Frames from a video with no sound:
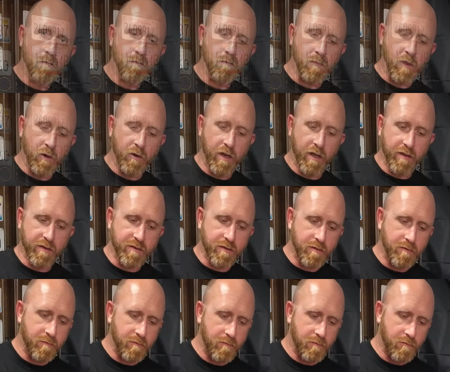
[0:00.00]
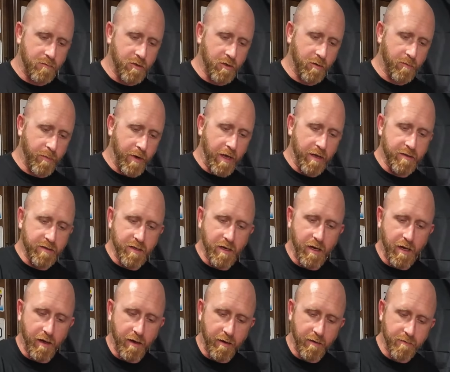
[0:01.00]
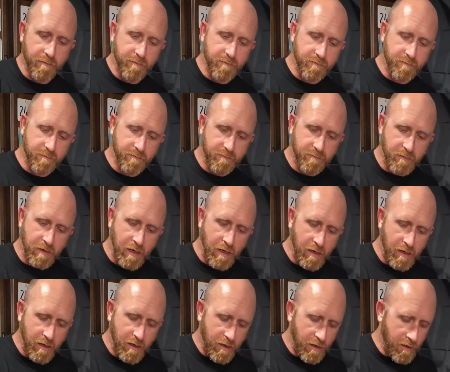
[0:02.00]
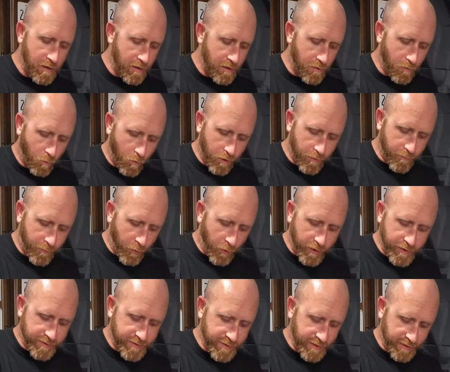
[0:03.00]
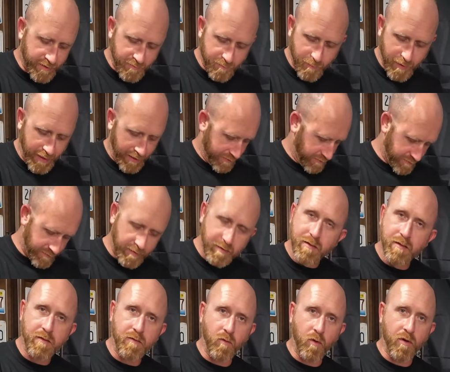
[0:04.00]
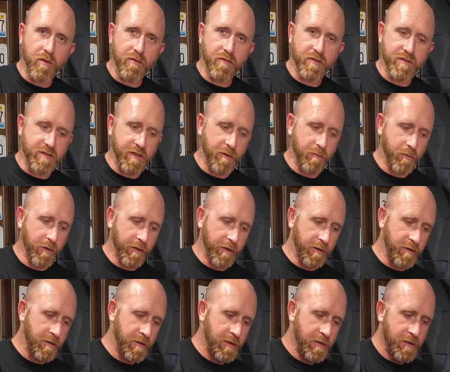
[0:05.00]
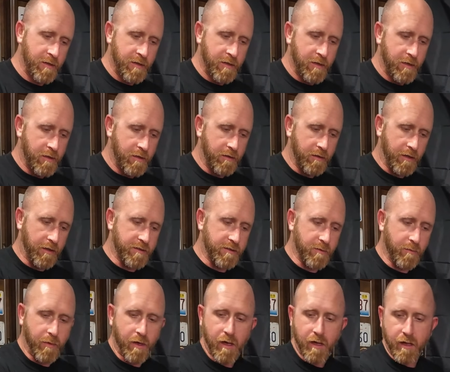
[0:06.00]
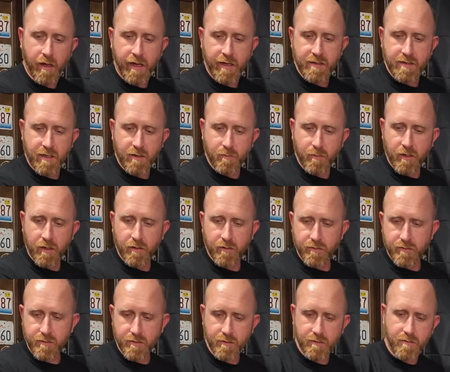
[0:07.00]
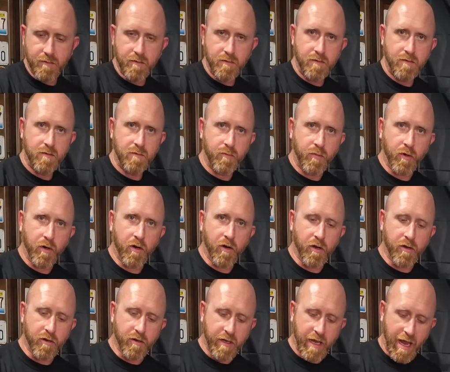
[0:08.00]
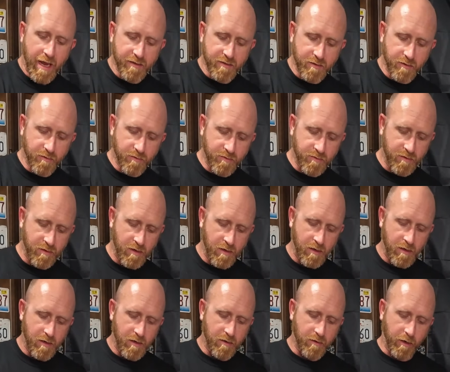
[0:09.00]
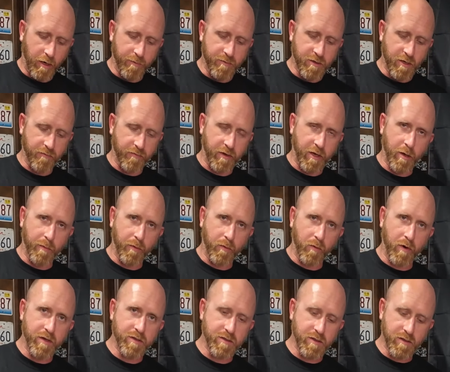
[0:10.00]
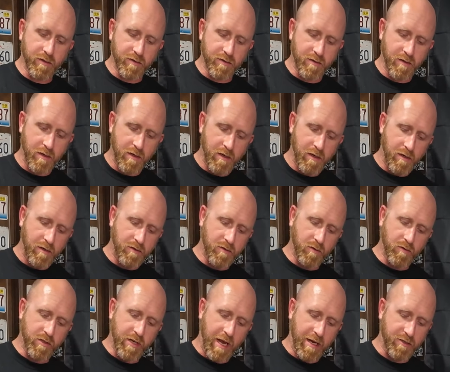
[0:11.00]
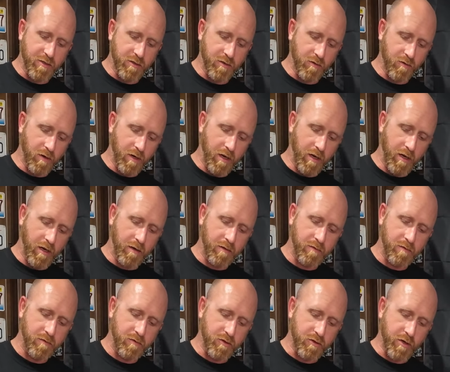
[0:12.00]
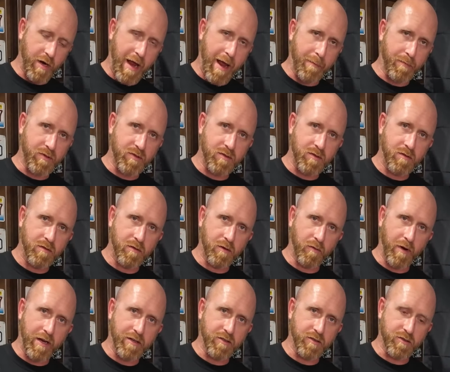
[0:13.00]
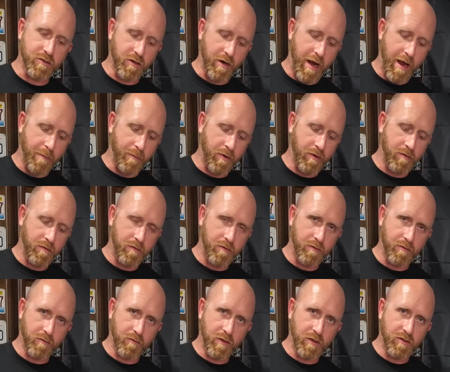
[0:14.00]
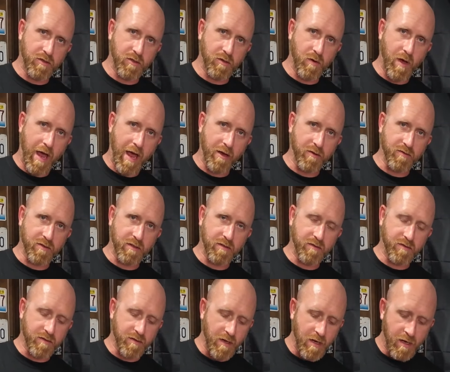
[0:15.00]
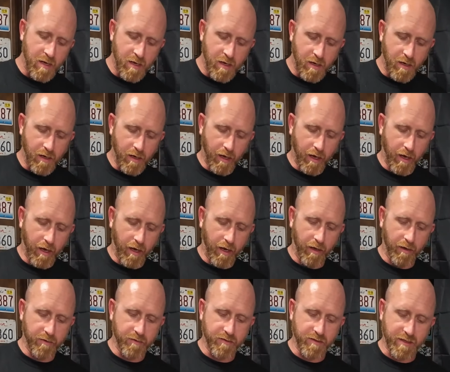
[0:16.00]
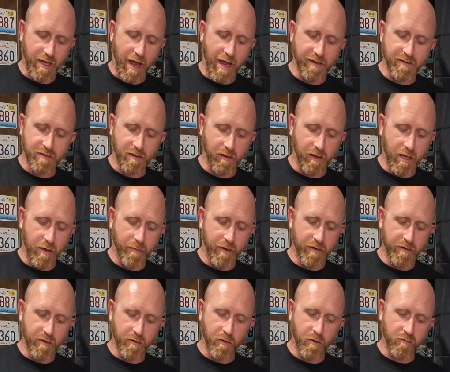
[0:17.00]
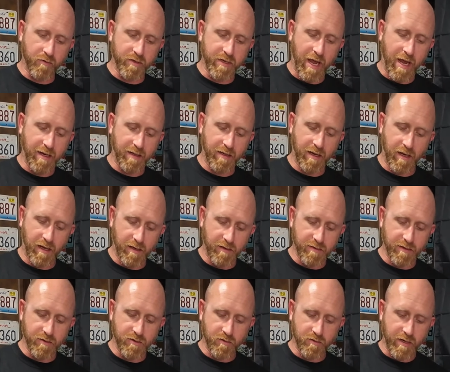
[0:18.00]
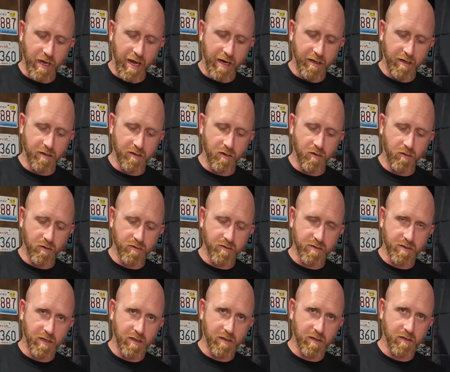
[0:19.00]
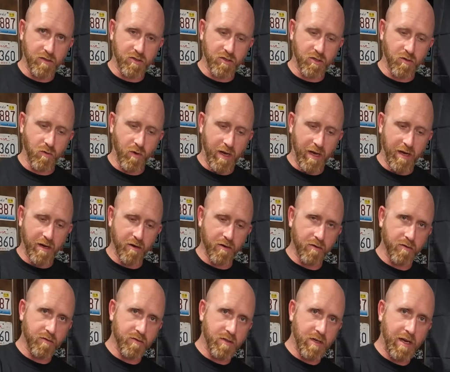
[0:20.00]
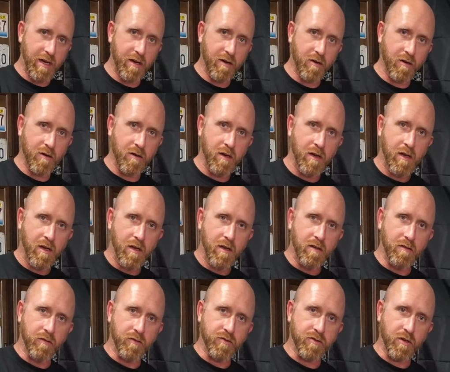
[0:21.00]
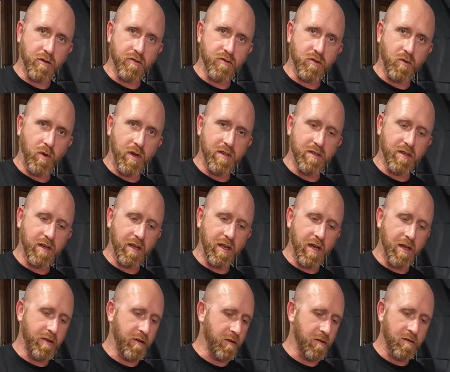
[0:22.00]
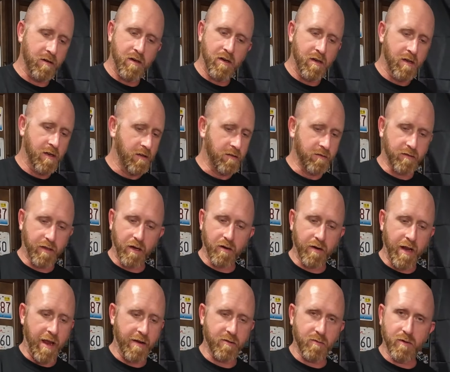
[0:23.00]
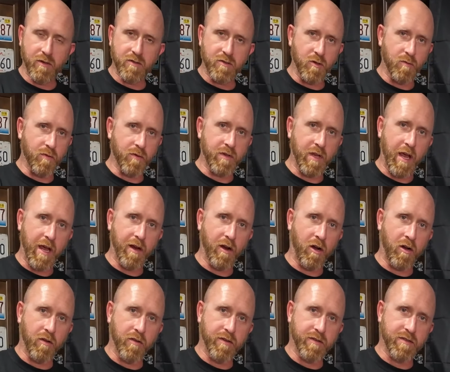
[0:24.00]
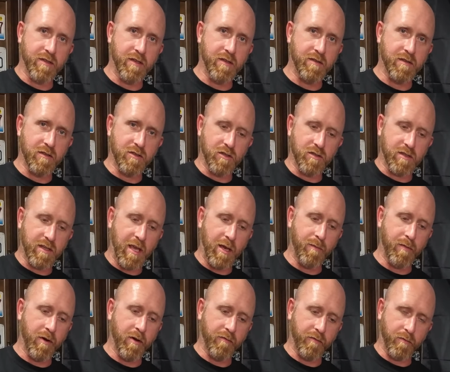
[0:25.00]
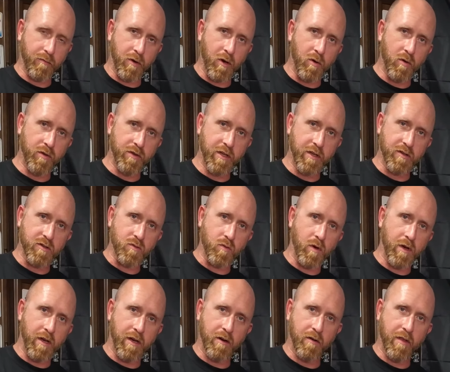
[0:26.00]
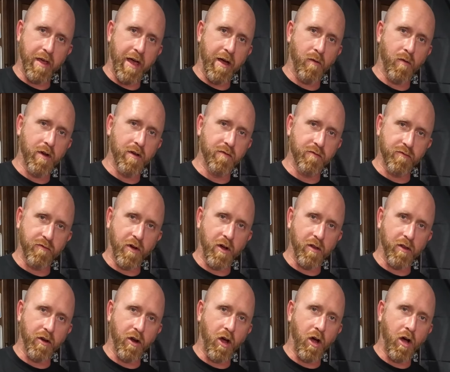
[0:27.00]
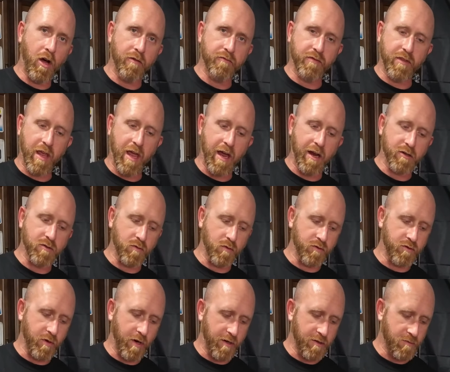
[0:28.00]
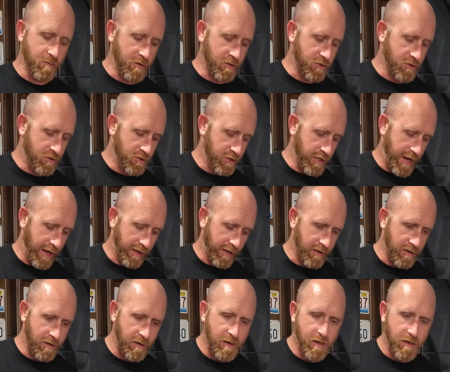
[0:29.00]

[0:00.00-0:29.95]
There it is. Took about 1.6 minutes worth of assembly. Got some 18 mils. Put on all your casters. Grab yourself a couple wrenches to attach your straps, your ratchet strap through these two housings. Sky's the limit. Don't over tighten these. As you're tightening, you can see these two ears here will start squeezing together. They don't have to be super tight. All this is just keeping it from going this way or that way and falling off the actual transmission jack.